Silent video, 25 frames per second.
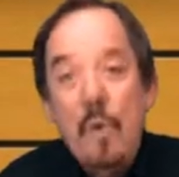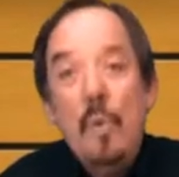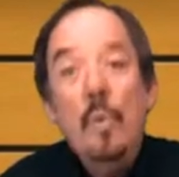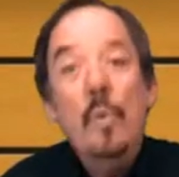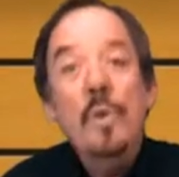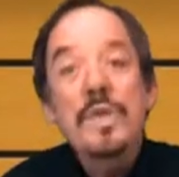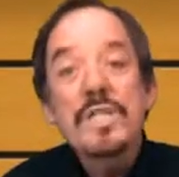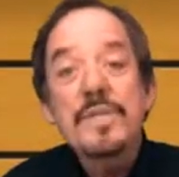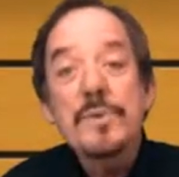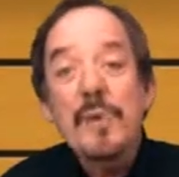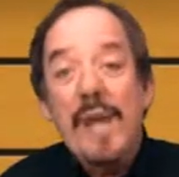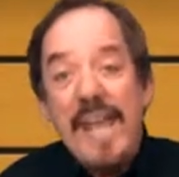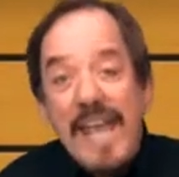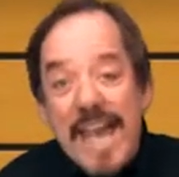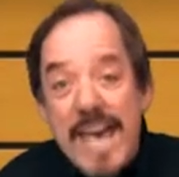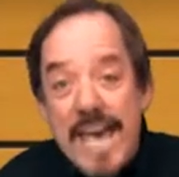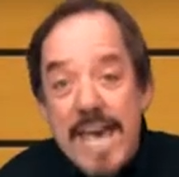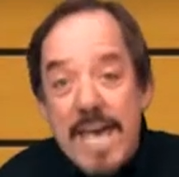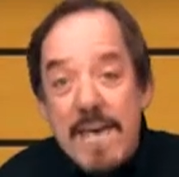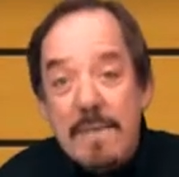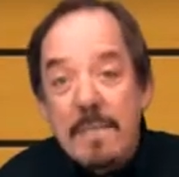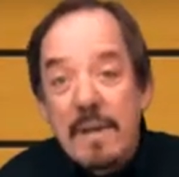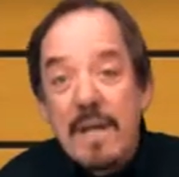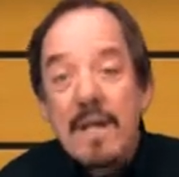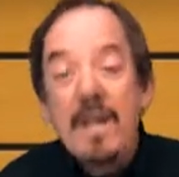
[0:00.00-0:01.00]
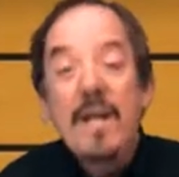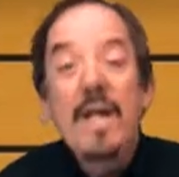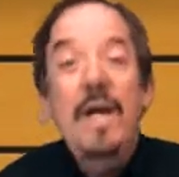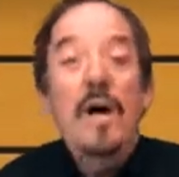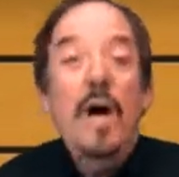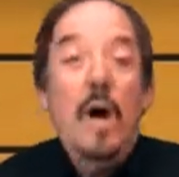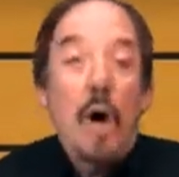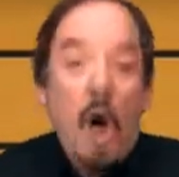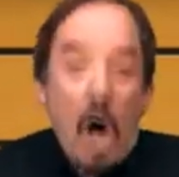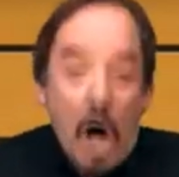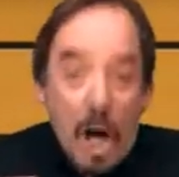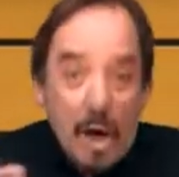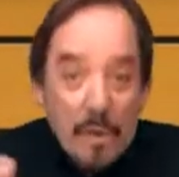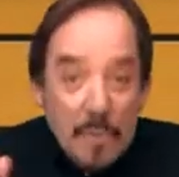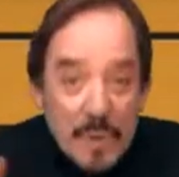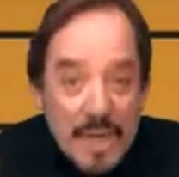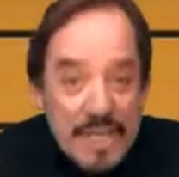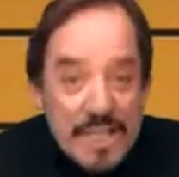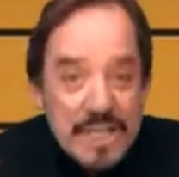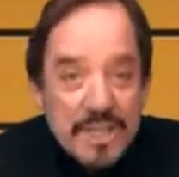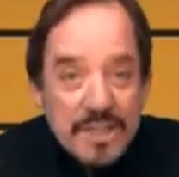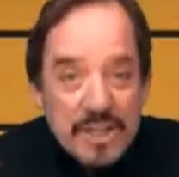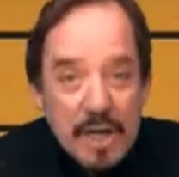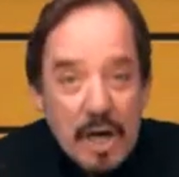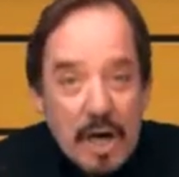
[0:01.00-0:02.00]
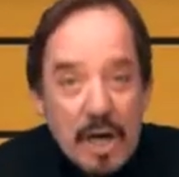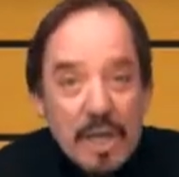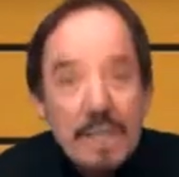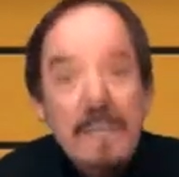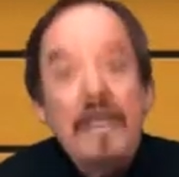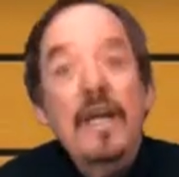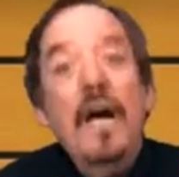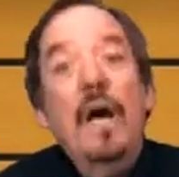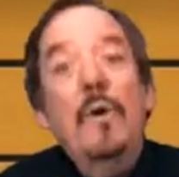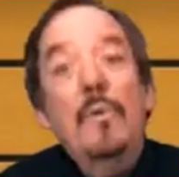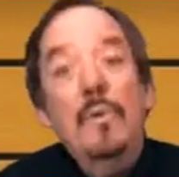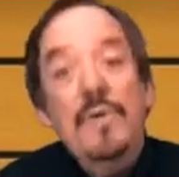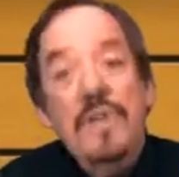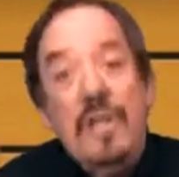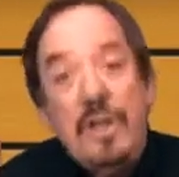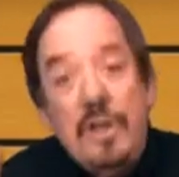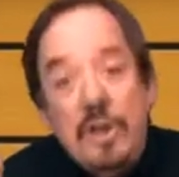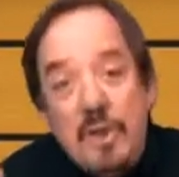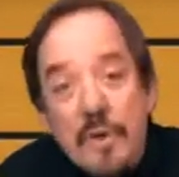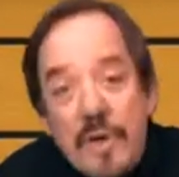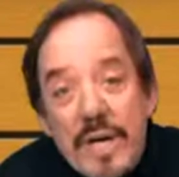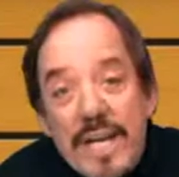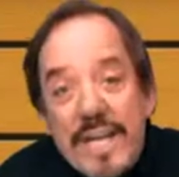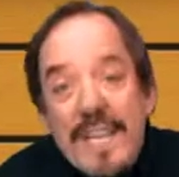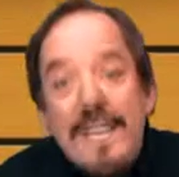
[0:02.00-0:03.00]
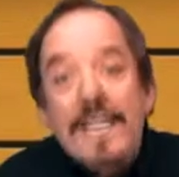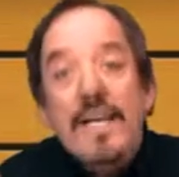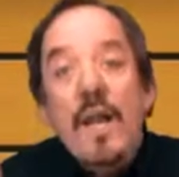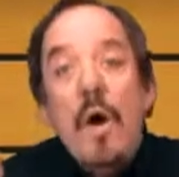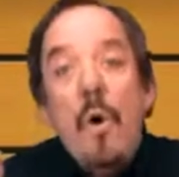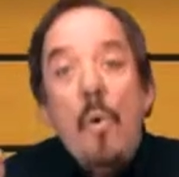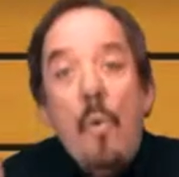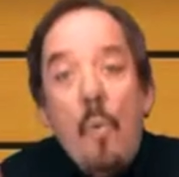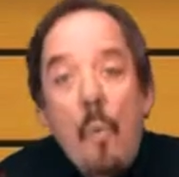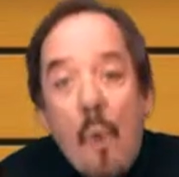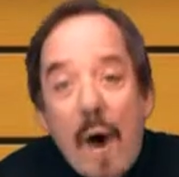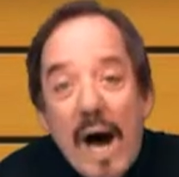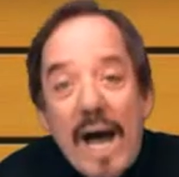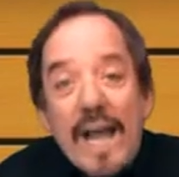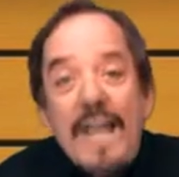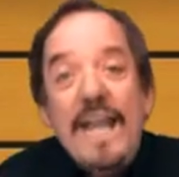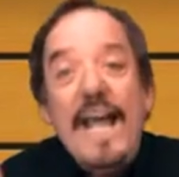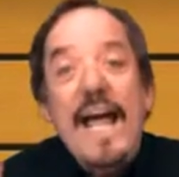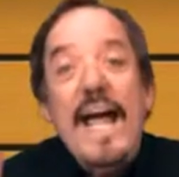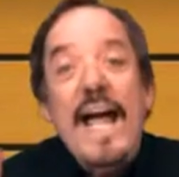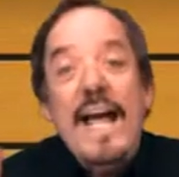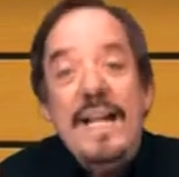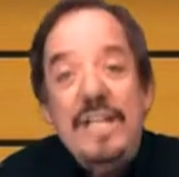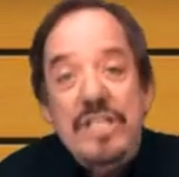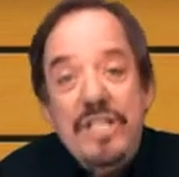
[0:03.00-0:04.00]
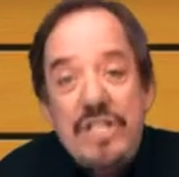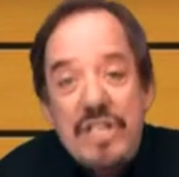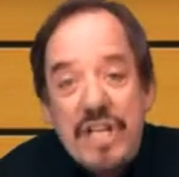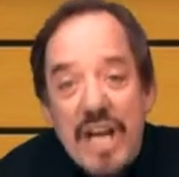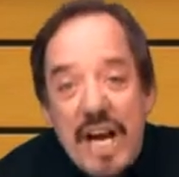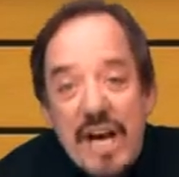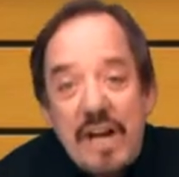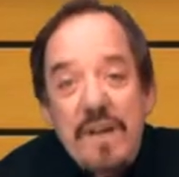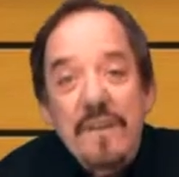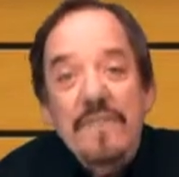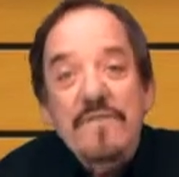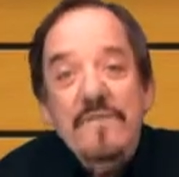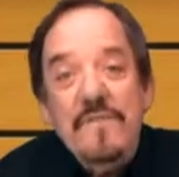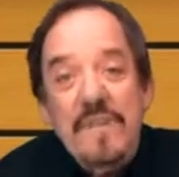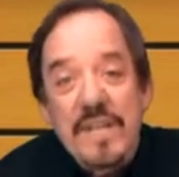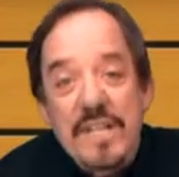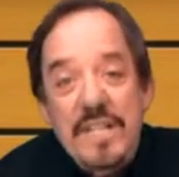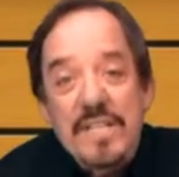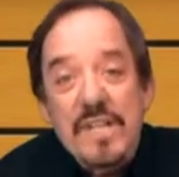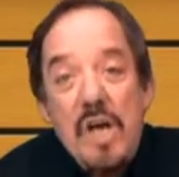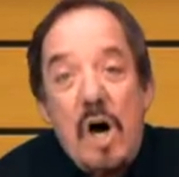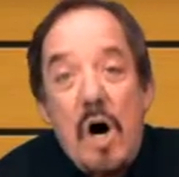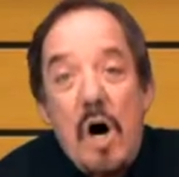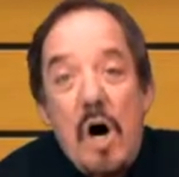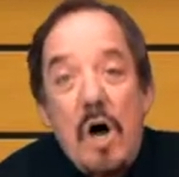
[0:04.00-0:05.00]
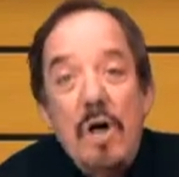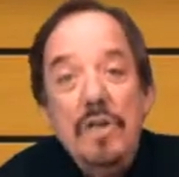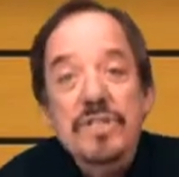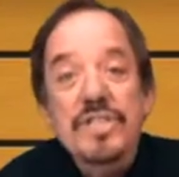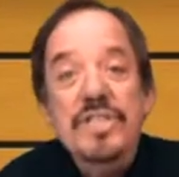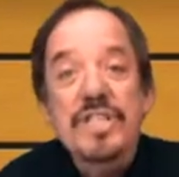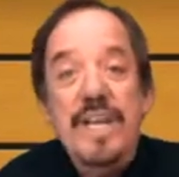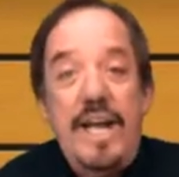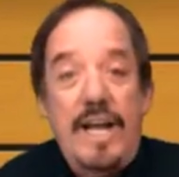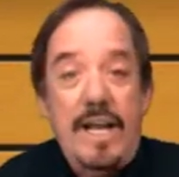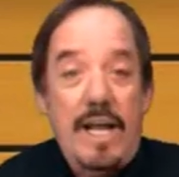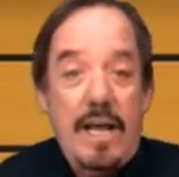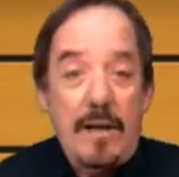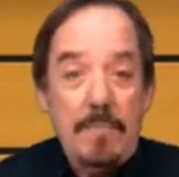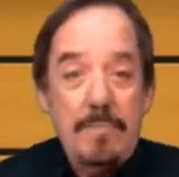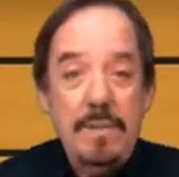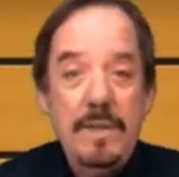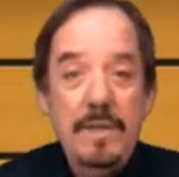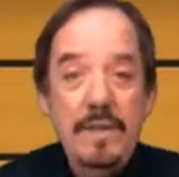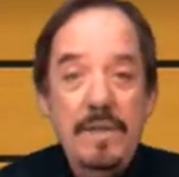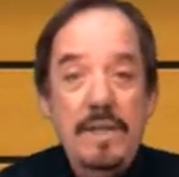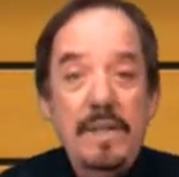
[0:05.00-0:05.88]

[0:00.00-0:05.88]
which came on a restart with a green, white, and checkered finish all set up.